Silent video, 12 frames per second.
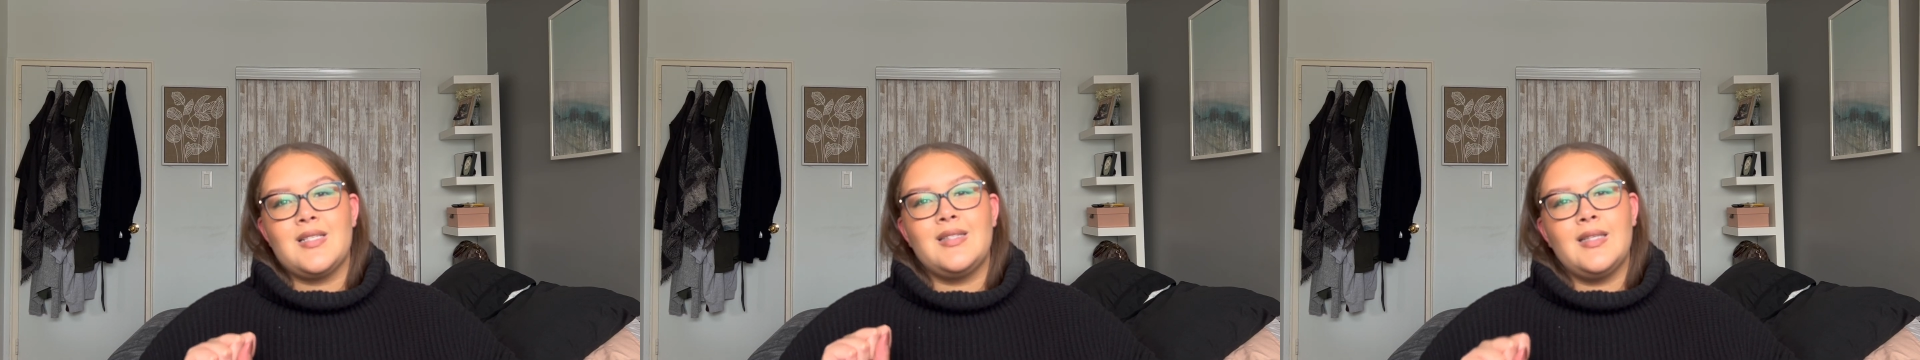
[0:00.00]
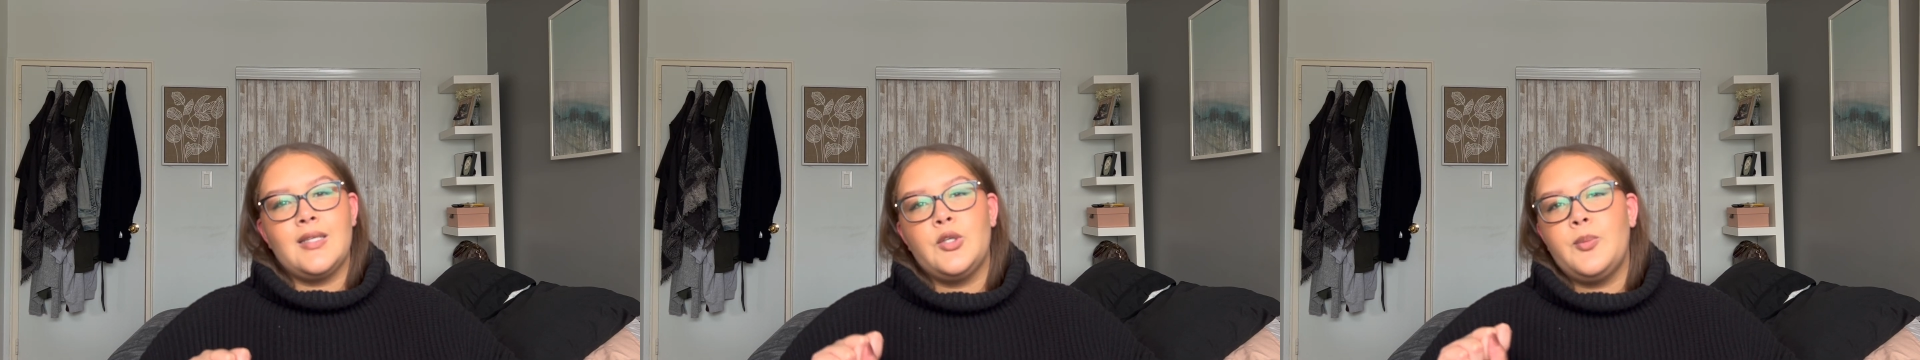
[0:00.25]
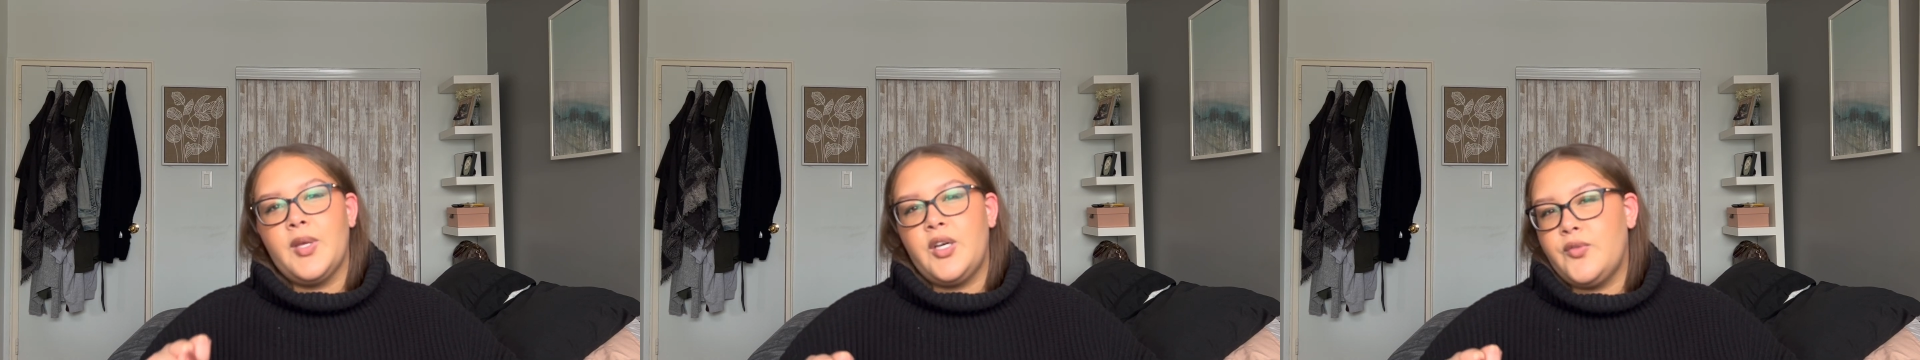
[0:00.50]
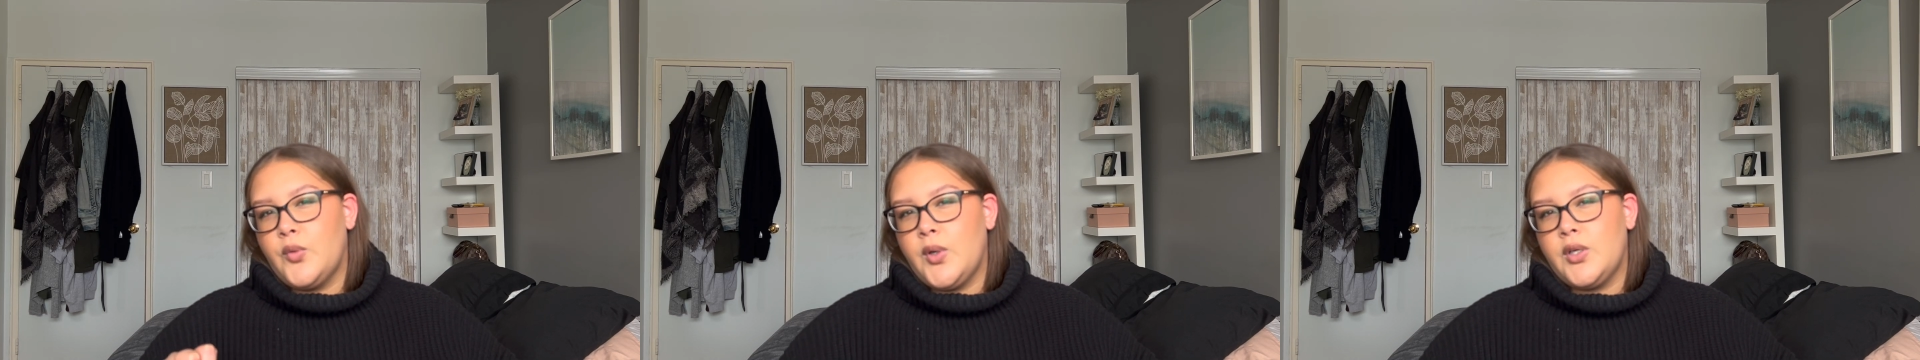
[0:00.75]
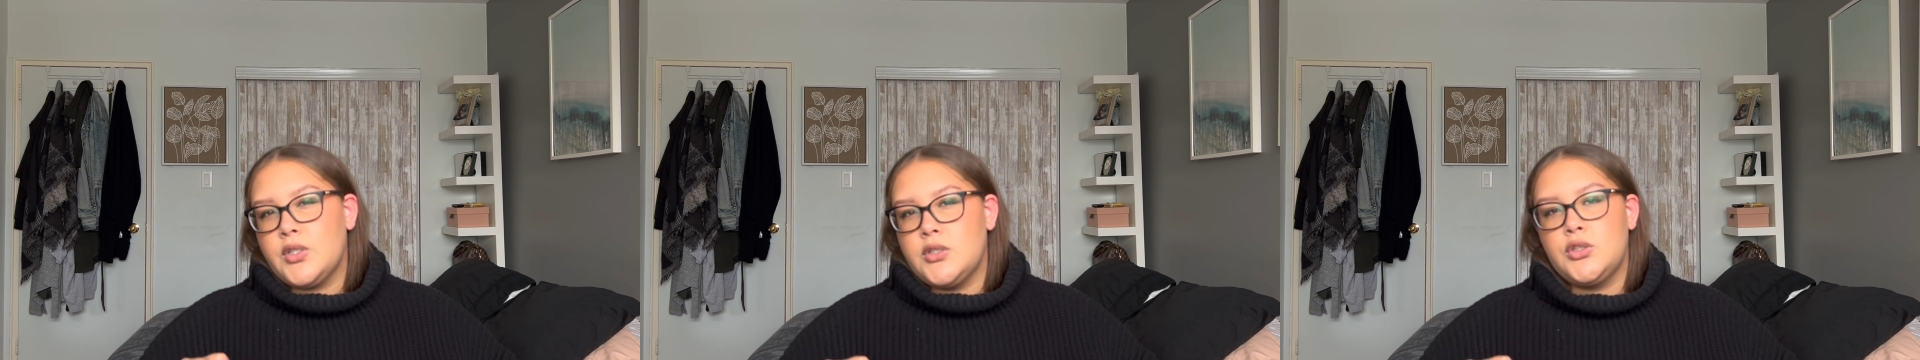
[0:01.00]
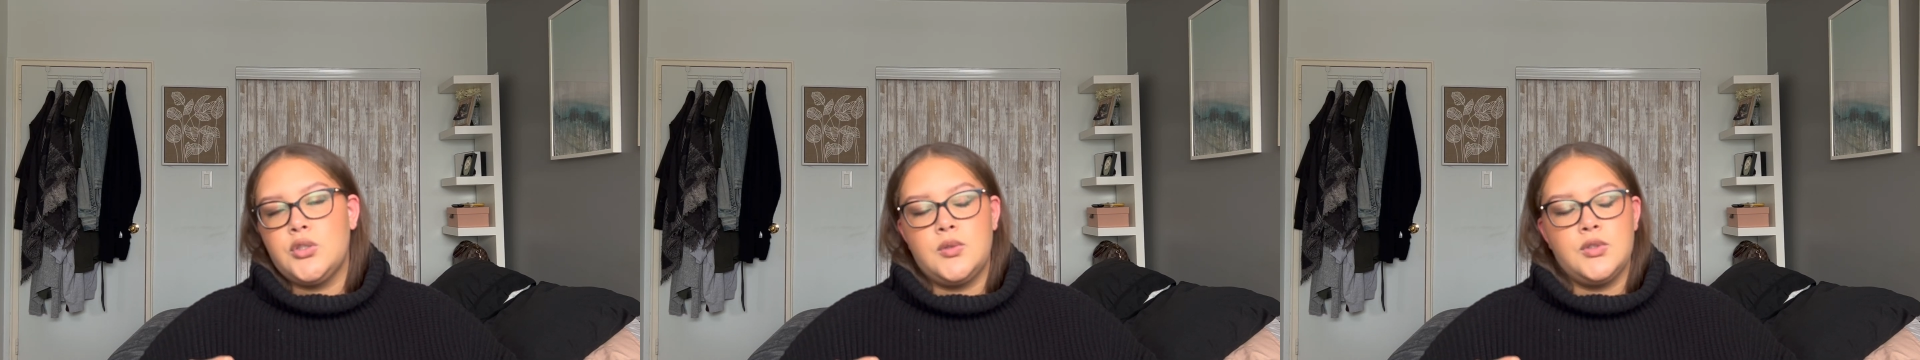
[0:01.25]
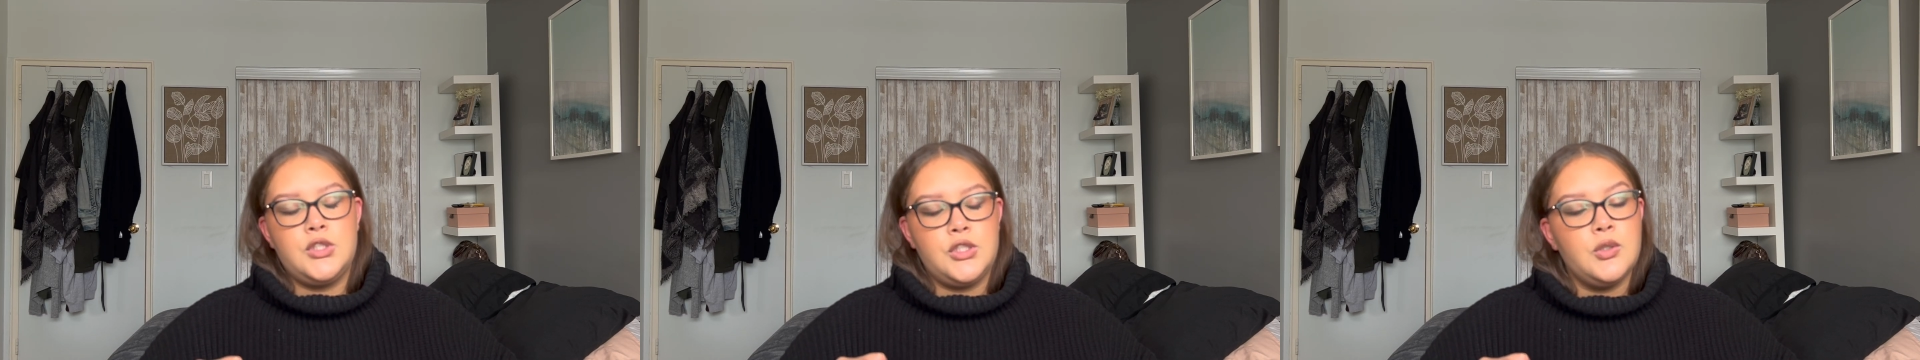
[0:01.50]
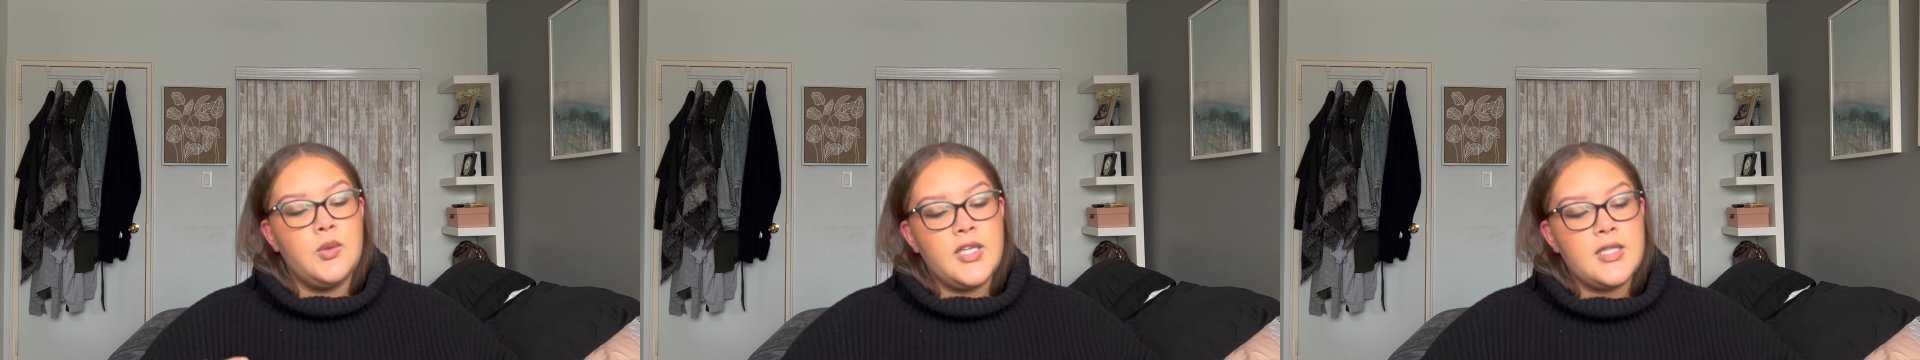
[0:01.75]
little bit of oil control
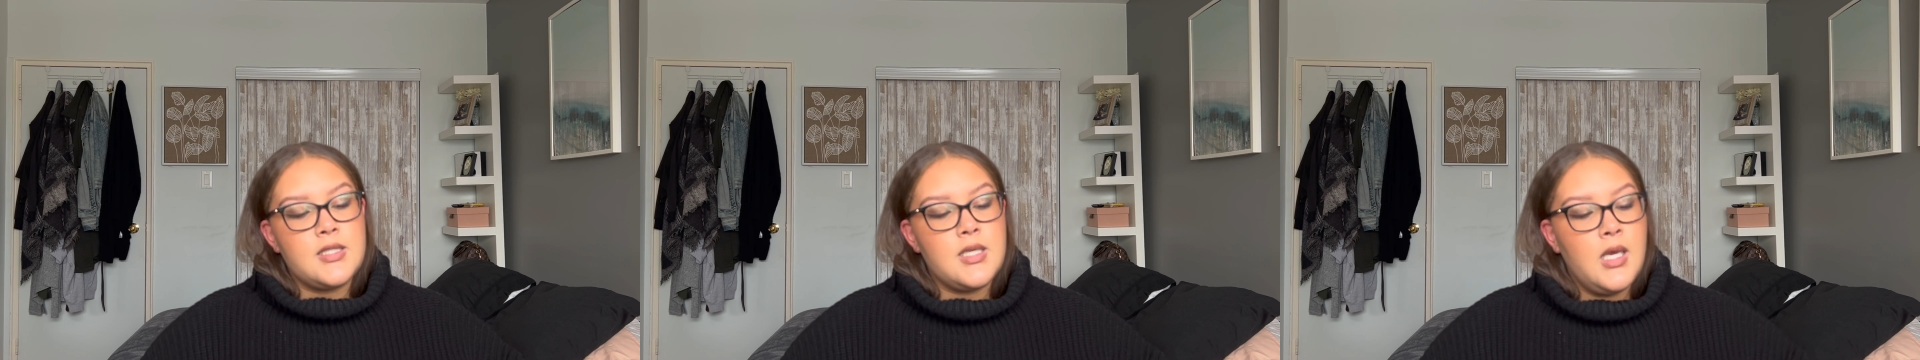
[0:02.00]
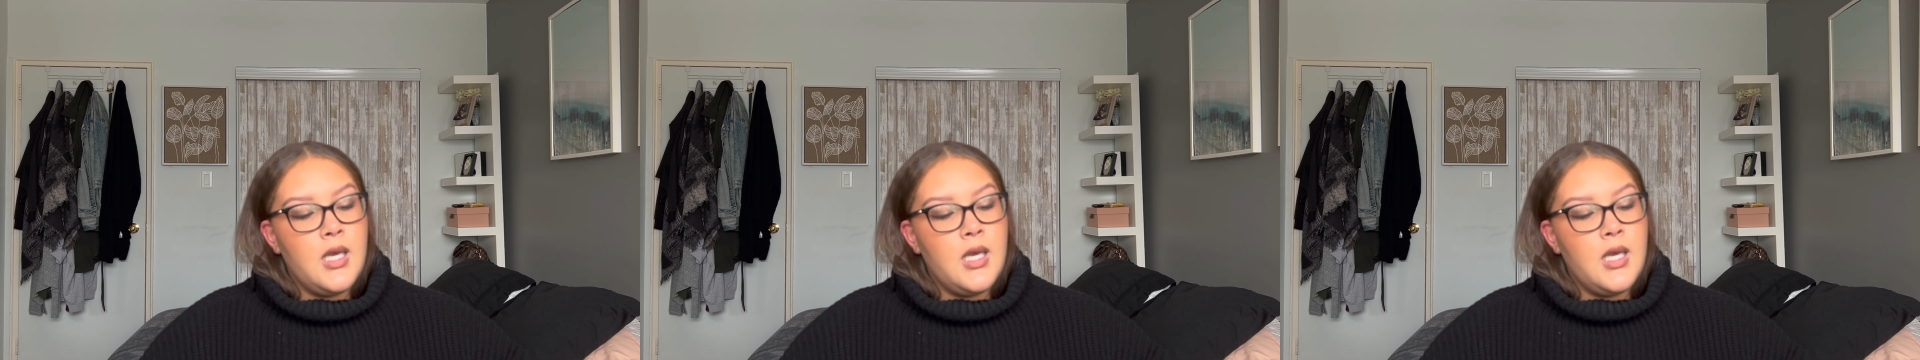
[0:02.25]
to it.